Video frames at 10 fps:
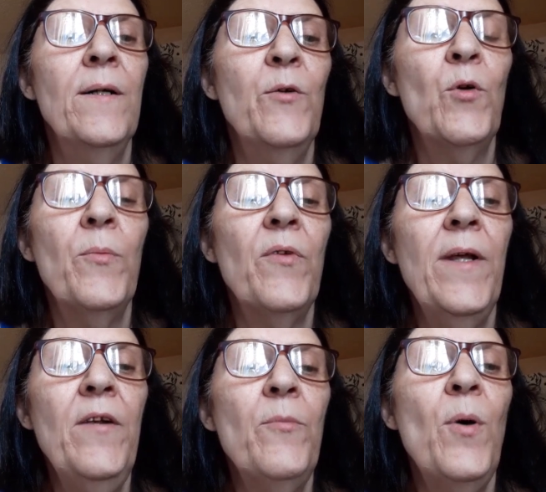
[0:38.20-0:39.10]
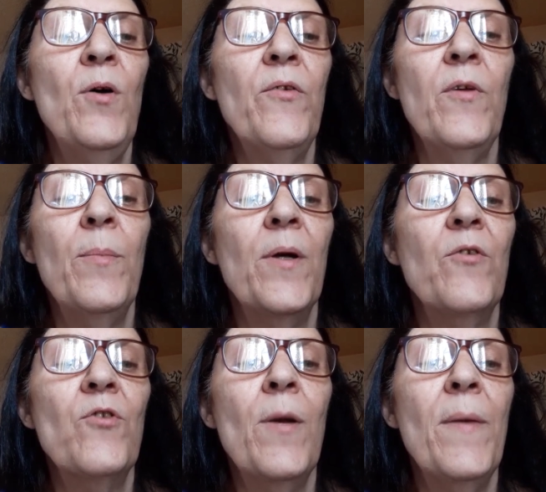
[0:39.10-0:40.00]
Trump's latest policy
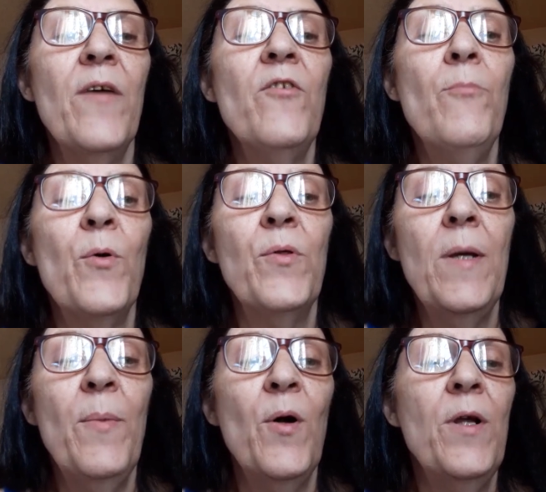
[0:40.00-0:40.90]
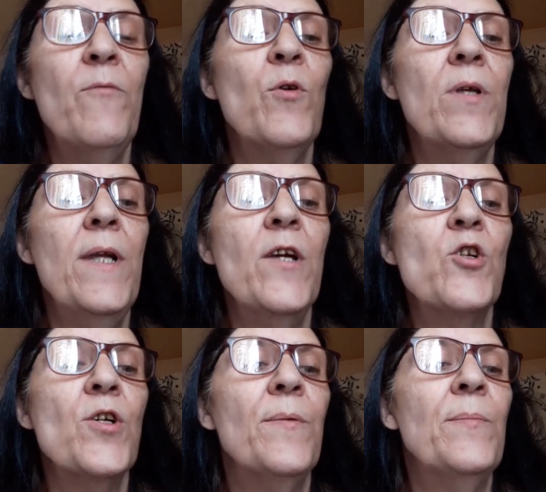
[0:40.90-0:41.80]
pitch, a massive birthday party for the
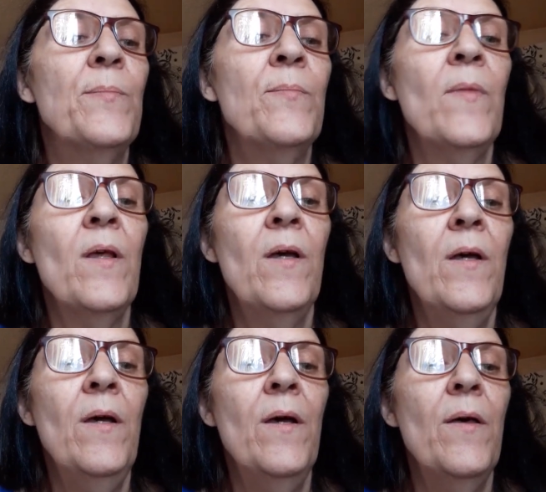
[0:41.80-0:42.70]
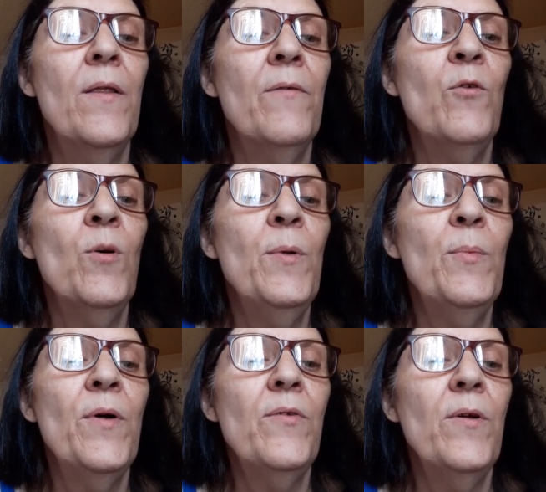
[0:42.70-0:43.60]
nation. The former
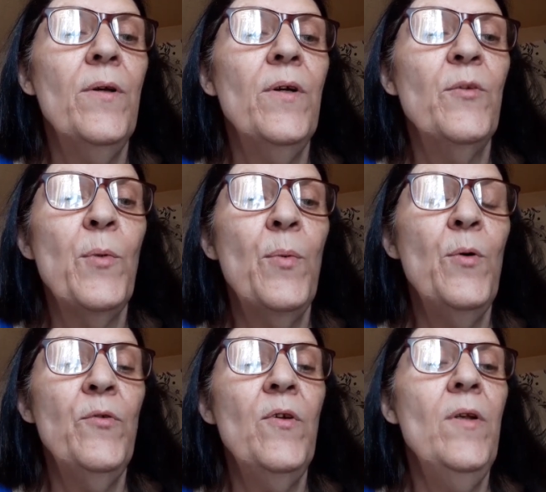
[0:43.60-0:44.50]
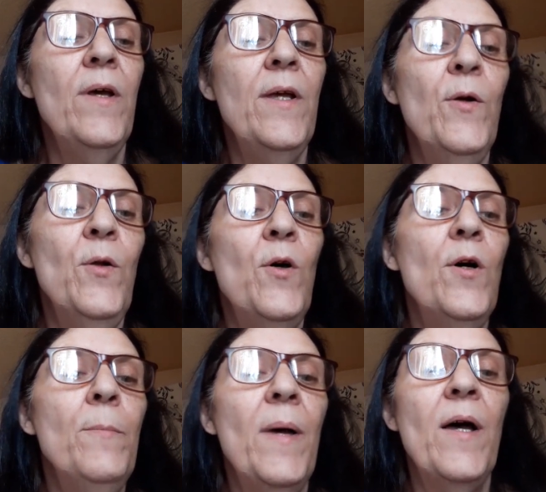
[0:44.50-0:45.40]
president is proposing a
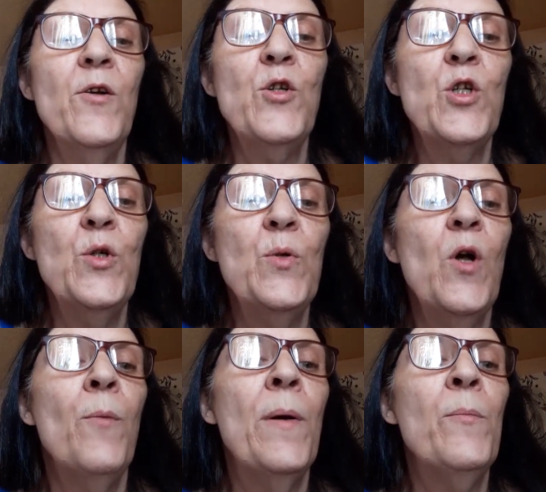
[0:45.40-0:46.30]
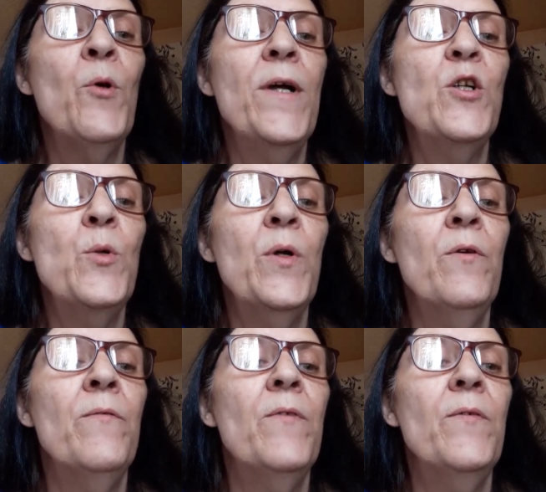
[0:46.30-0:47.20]
year-long bash to commemorate
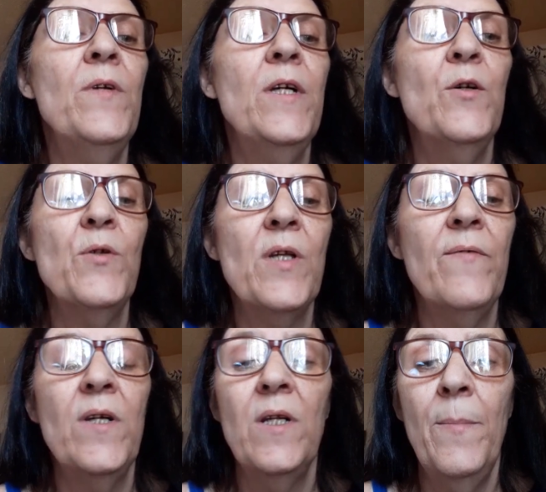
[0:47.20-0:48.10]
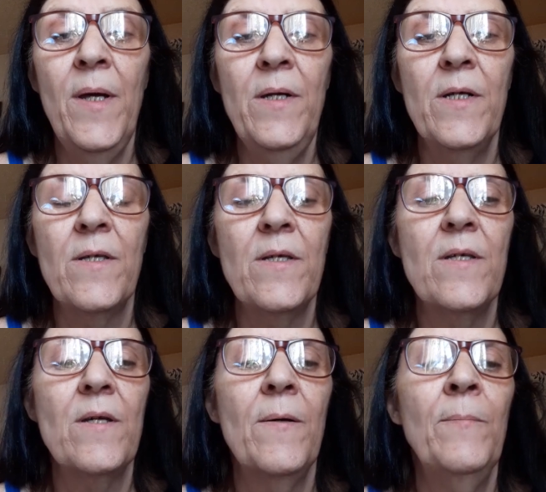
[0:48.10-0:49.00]
250 years of
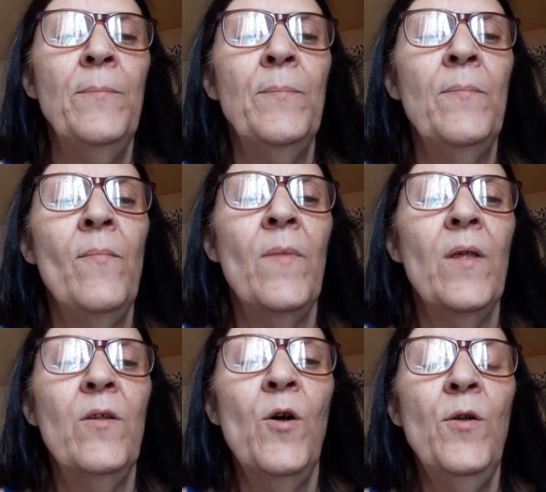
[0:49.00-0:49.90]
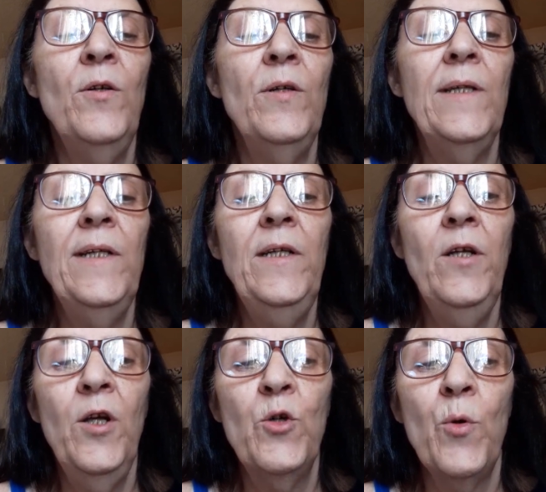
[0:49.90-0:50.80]
independence. Donald D.
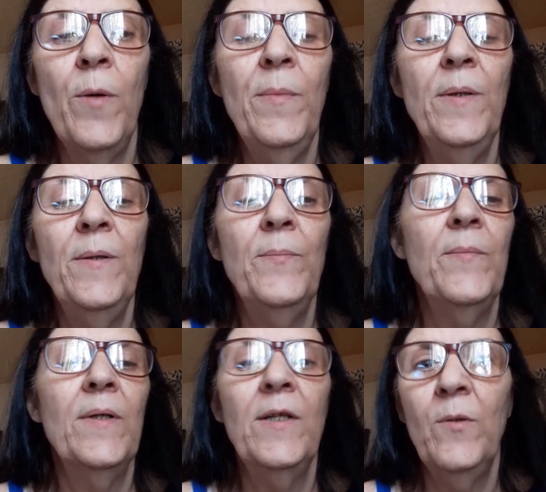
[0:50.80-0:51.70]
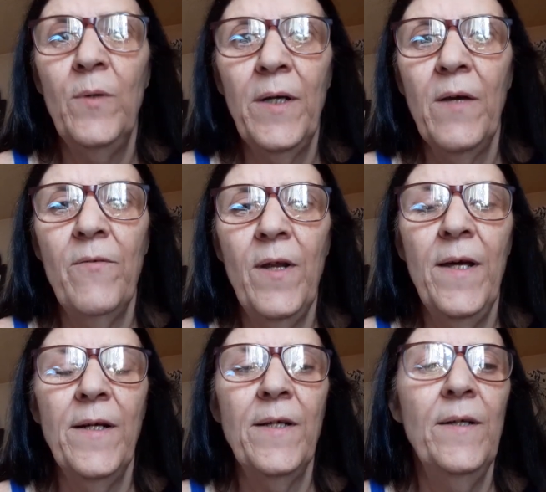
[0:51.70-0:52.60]
Trump, I don't want to get
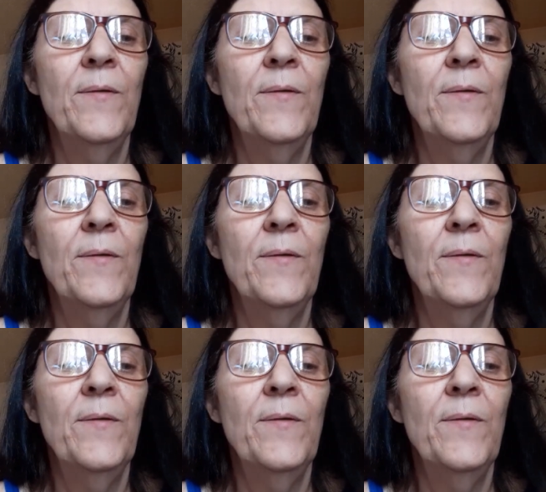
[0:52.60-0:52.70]
flagged.